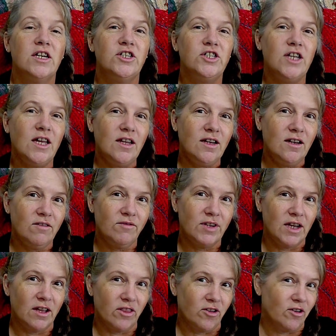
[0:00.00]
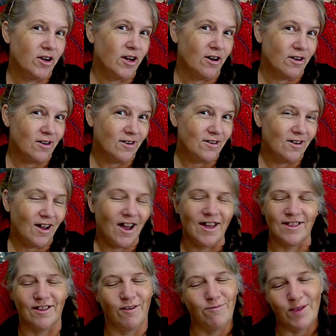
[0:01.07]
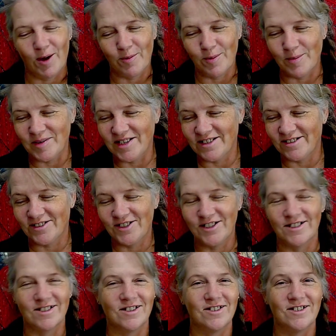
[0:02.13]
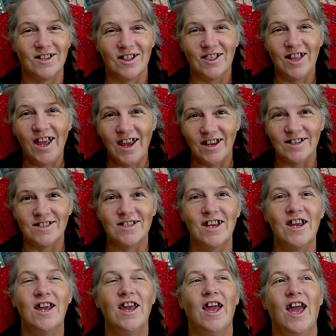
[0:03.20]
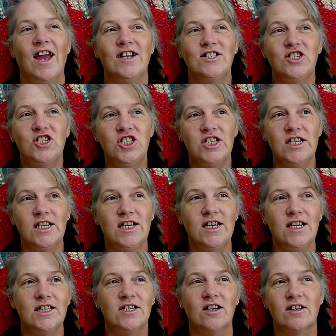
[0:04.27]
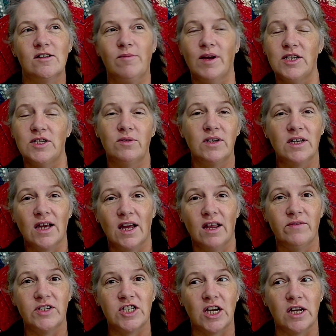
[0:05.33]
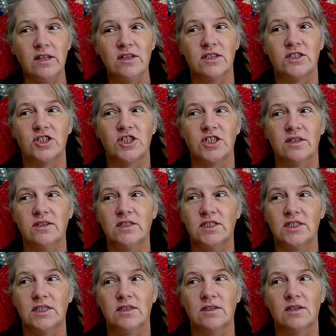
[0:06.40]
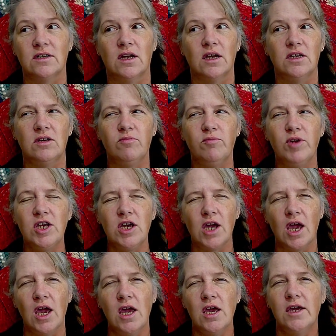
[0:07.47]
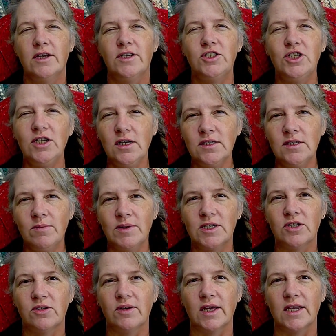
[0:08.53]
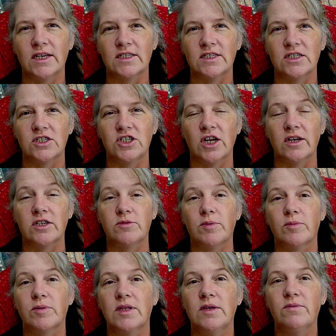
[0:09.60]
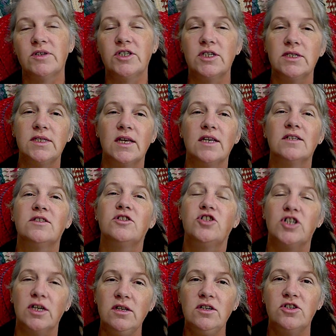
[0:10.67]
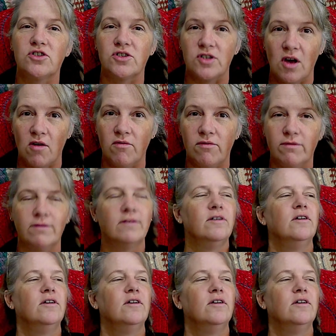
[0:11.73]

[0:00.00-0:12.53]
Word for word: Shannon of Another Yarn, I love that woman. She's a delight. And she talked about doing kind of a challenge, challenging. She talks about doing it as a challenge, but really what she's saying is challenge yourself.